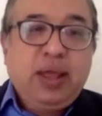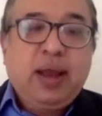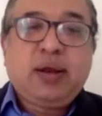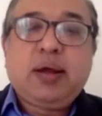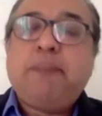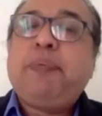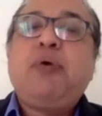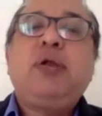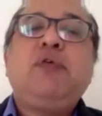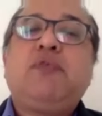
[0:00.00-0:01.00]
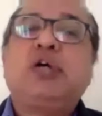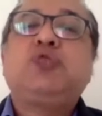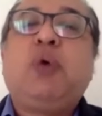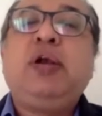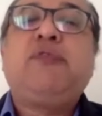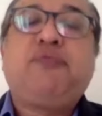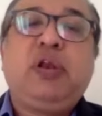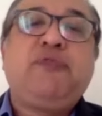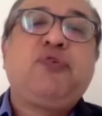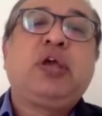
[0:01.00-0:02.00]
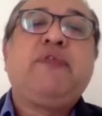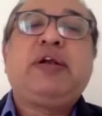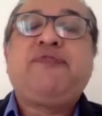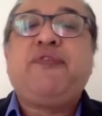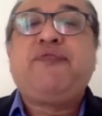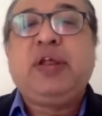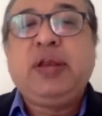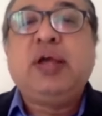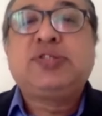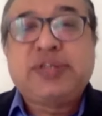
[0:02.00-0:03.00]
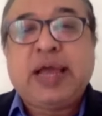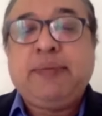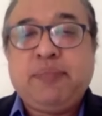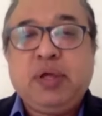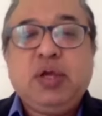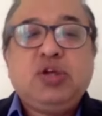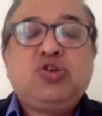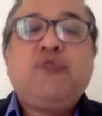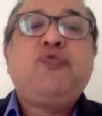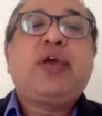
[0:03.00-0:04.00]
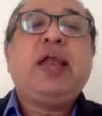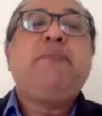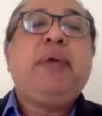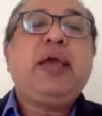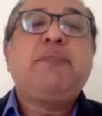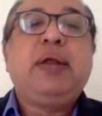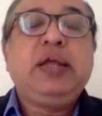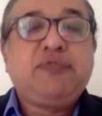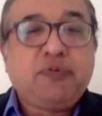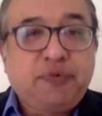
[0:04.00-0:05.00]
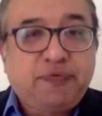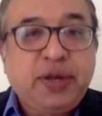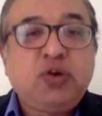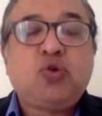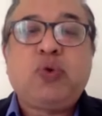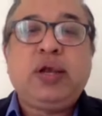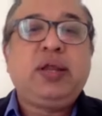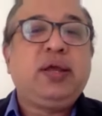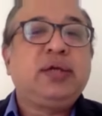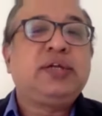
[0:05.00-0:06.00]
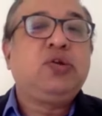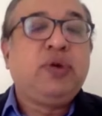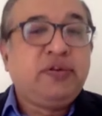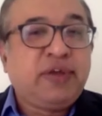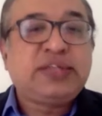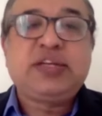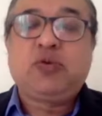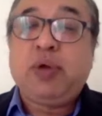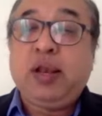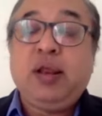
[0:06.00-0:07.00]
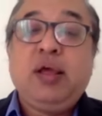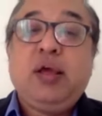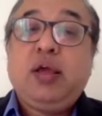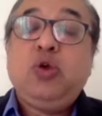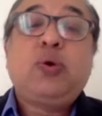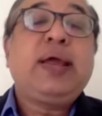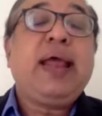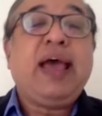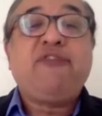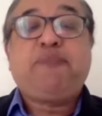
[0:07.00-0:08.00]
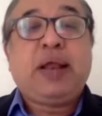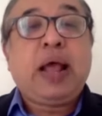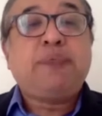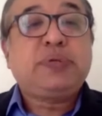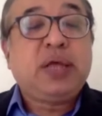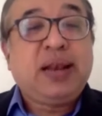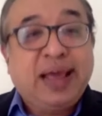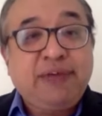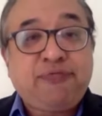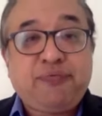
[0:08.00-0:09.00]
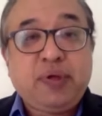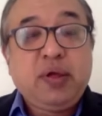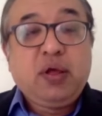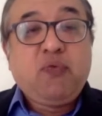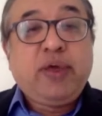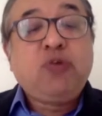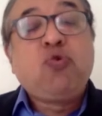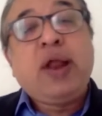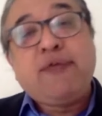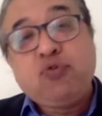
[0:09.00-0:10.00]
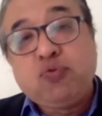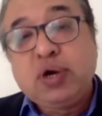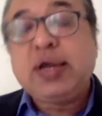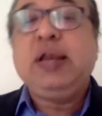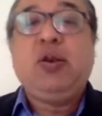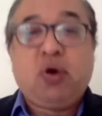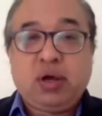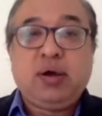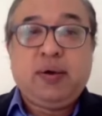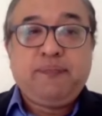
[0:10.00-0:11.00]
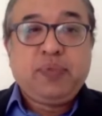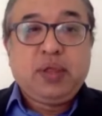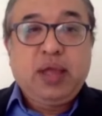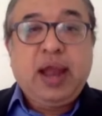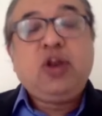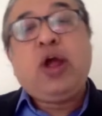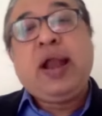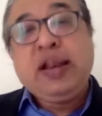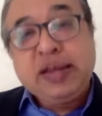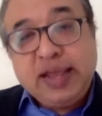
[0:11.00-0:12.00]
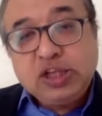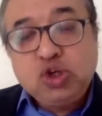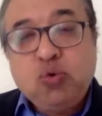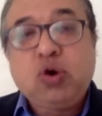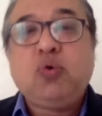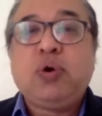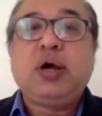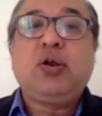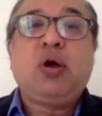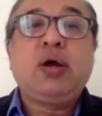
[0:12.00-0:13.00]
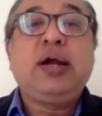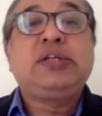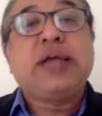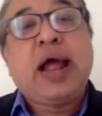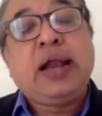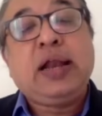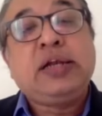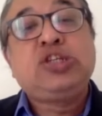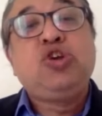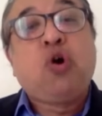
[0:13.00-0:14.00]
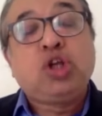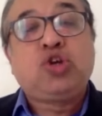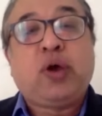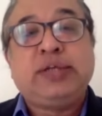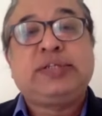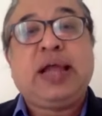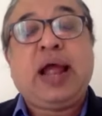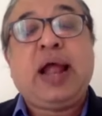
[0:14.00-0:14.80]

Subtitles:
And compounding works wonderful if you give it 15 years time. So if you can make money for 15 to 20 years and you invest it well, you can have perhaps a life where you don't have to work any longer. And in case you want to work longer, it's your choice.